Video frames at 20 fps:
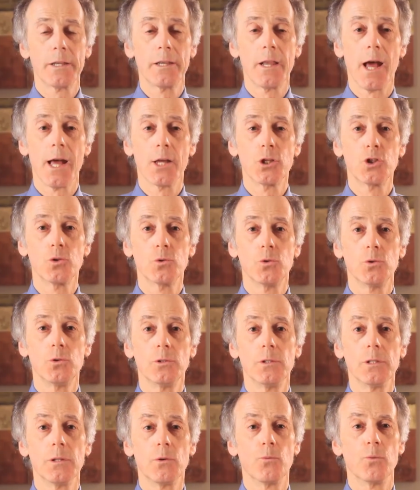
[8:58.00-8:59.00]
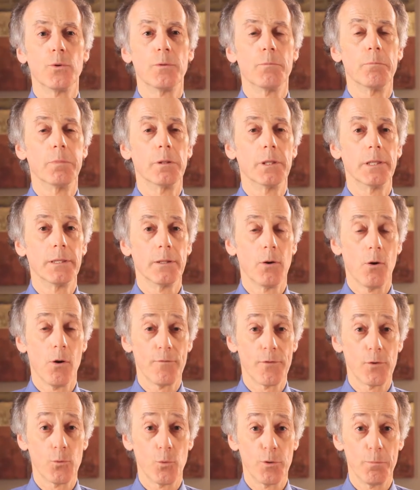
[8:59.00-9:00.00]
nodule,
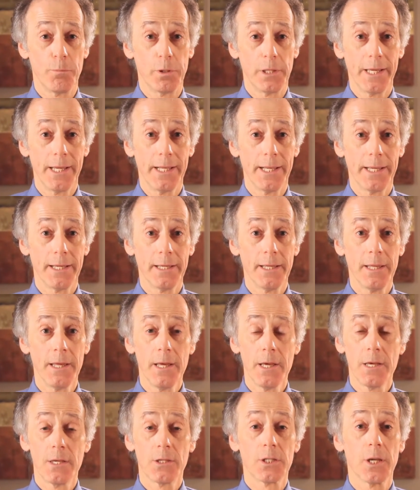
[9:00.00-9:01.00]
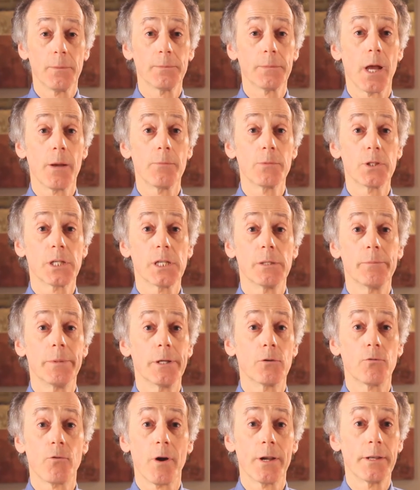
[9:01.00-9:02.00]
often with bleeding. Sometimes it can be
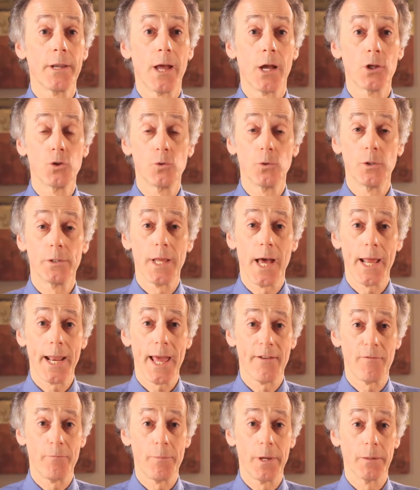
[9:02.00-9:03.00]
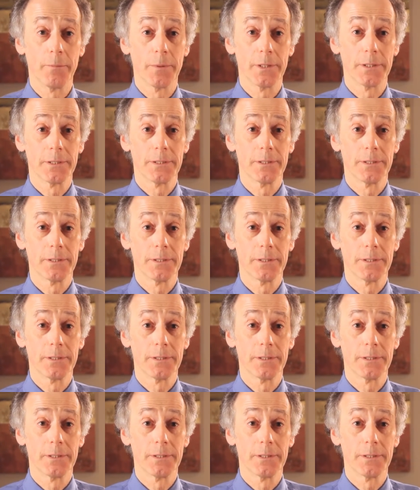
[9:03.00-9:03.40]
a red nodule and not have pigment.